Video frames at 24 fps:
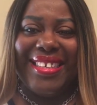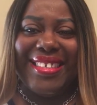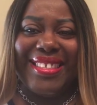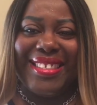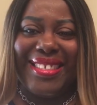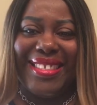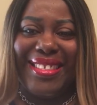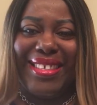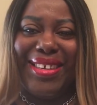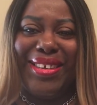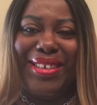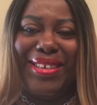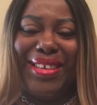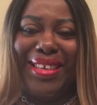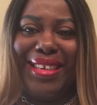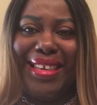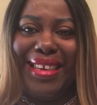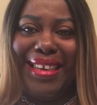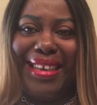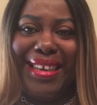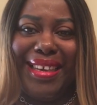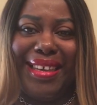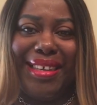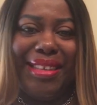So
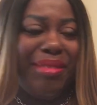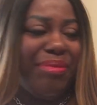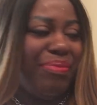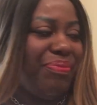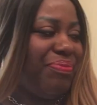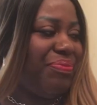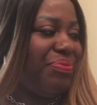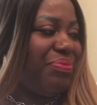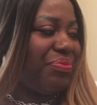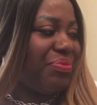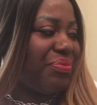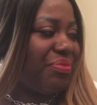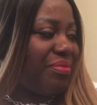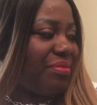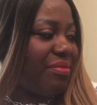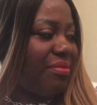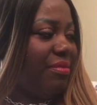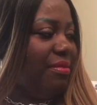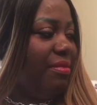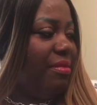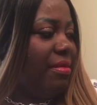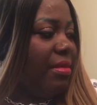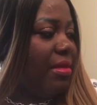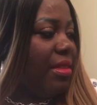yeah,
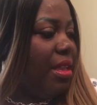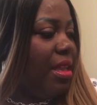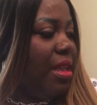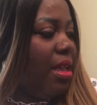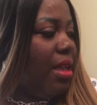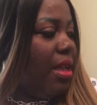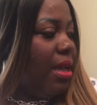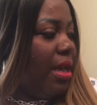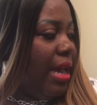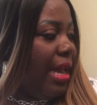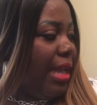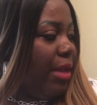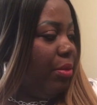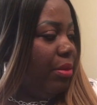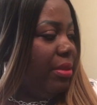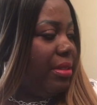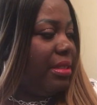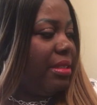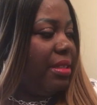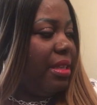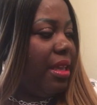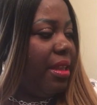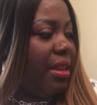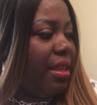I will
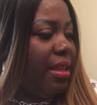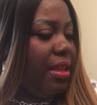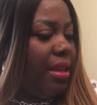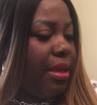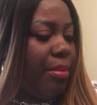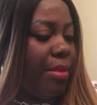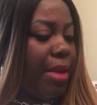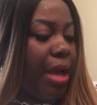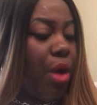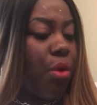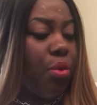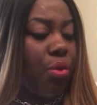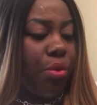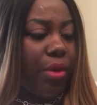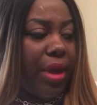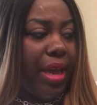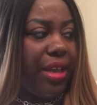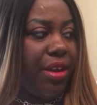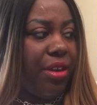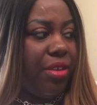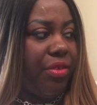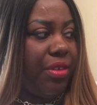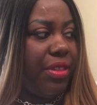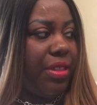set him
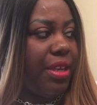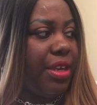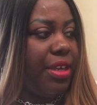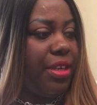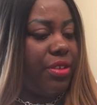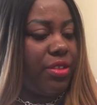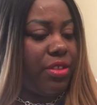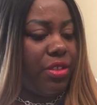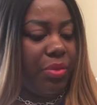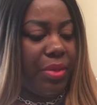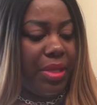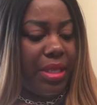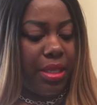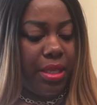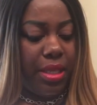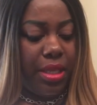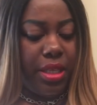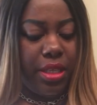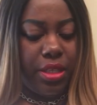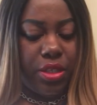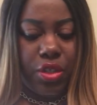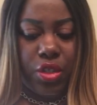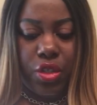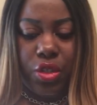right over there so we can
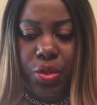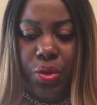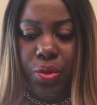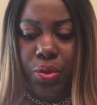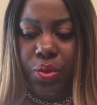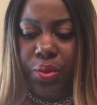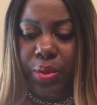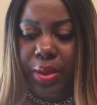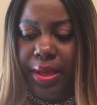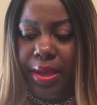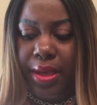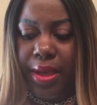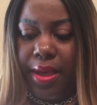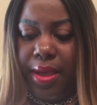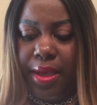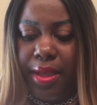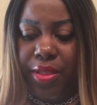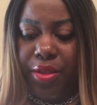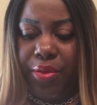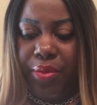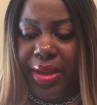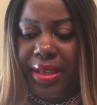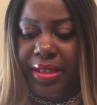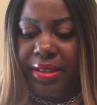get to
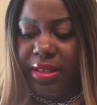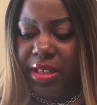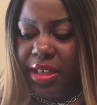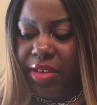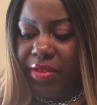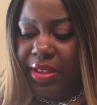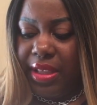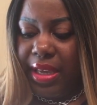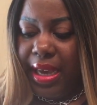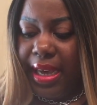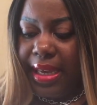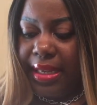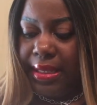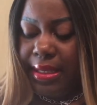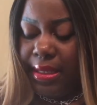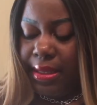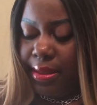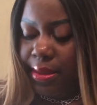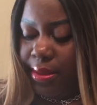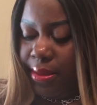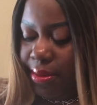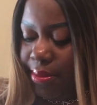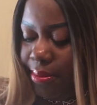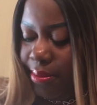the rest of the
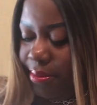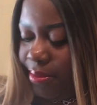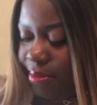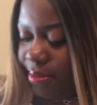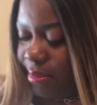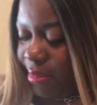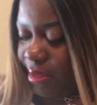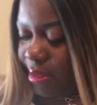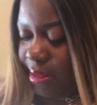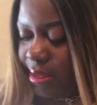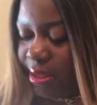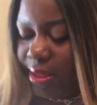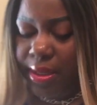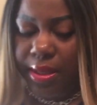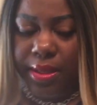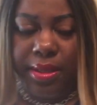items.